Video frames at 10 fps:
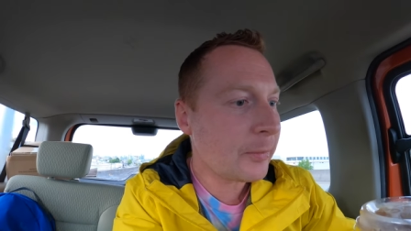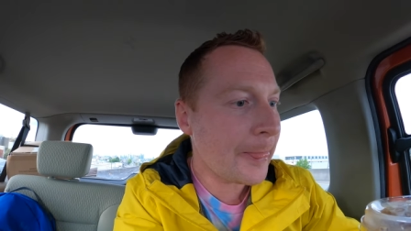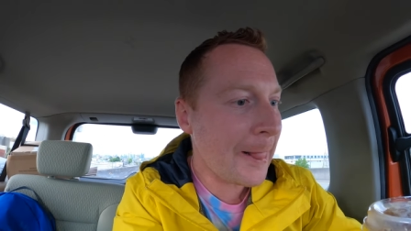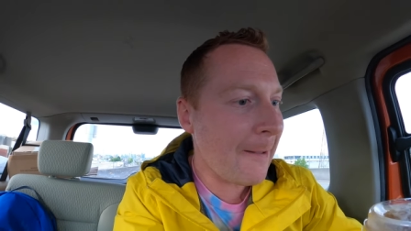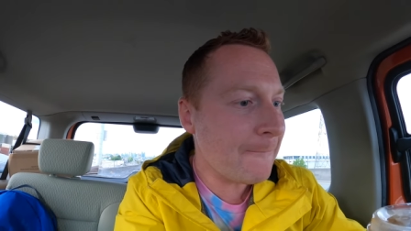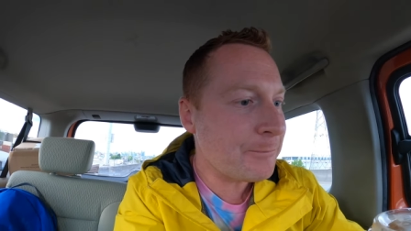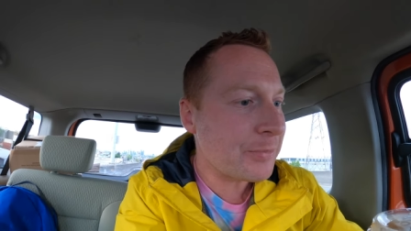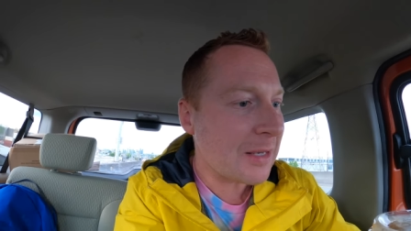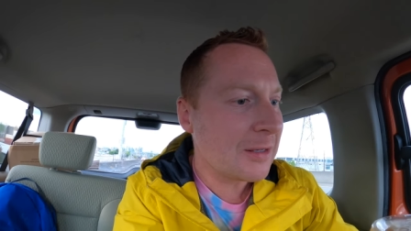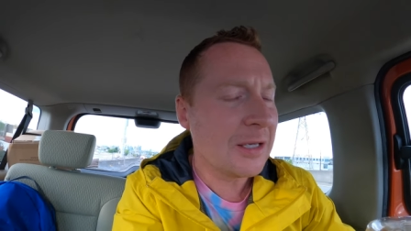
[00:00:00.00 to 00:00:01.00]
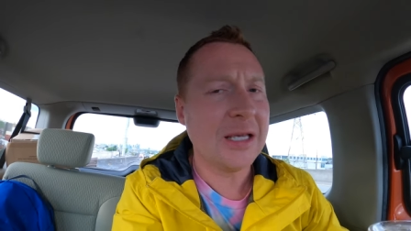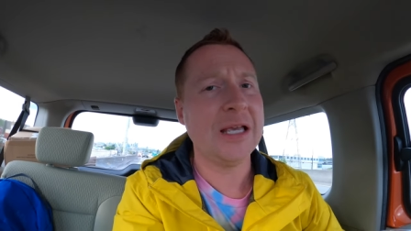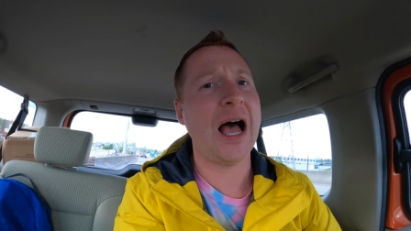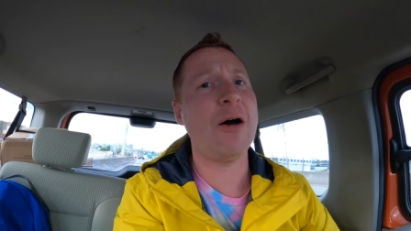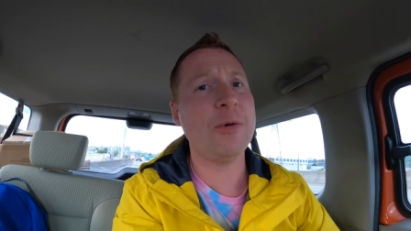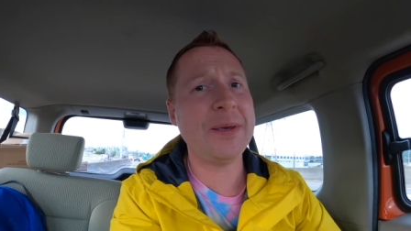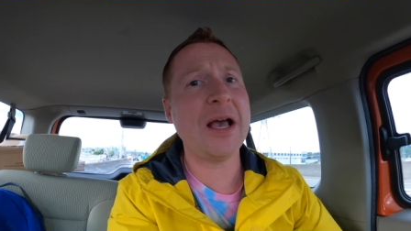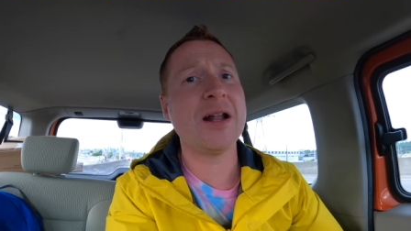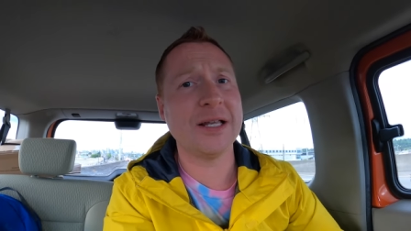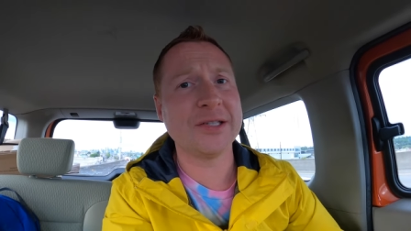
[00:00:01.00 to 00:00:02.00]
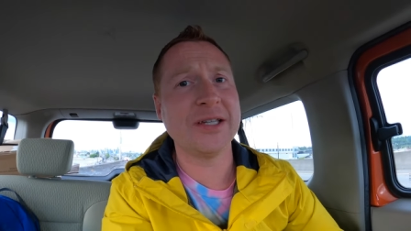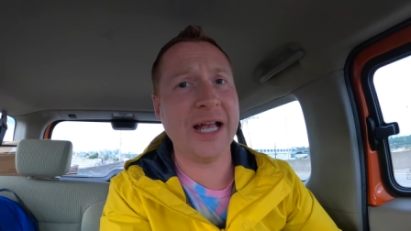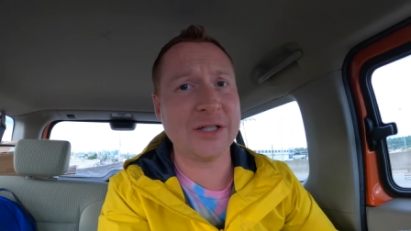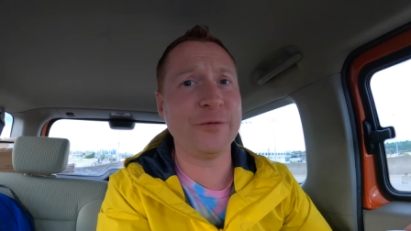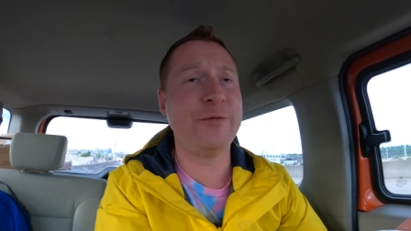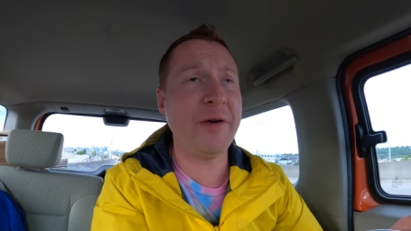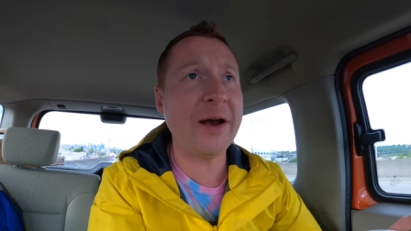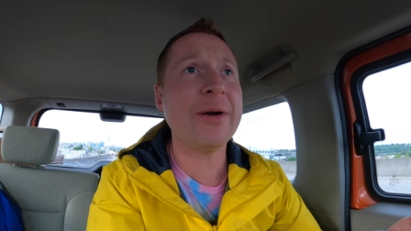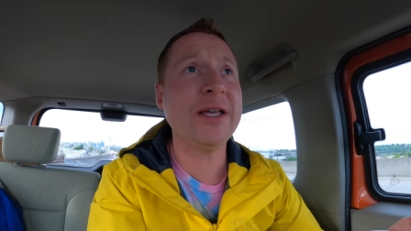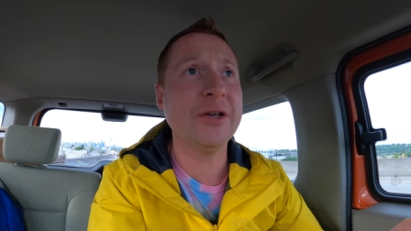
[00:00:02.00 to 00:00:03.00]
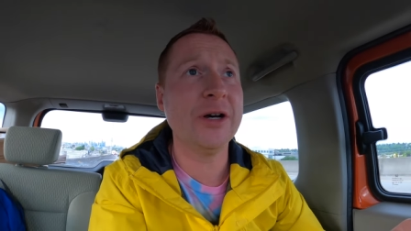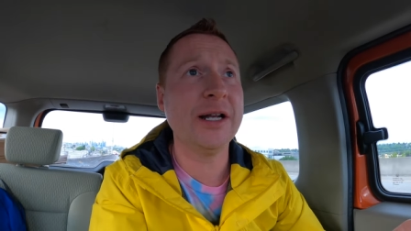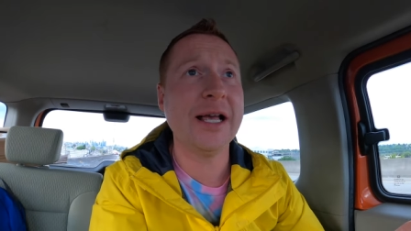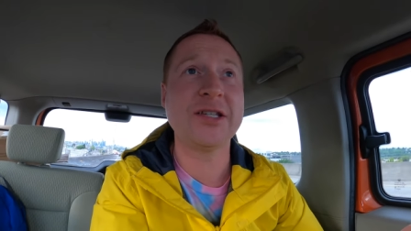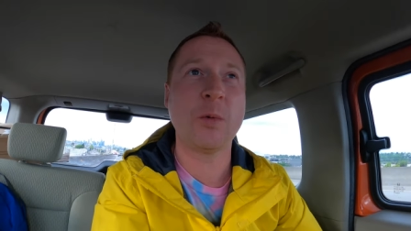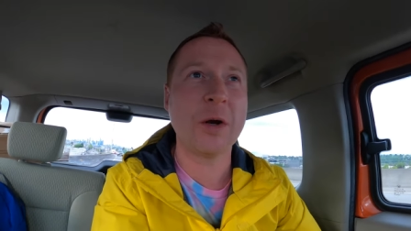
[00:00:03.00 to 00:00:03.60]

well, it's mostly for the show. I think. I will be honest. It's very good. Is it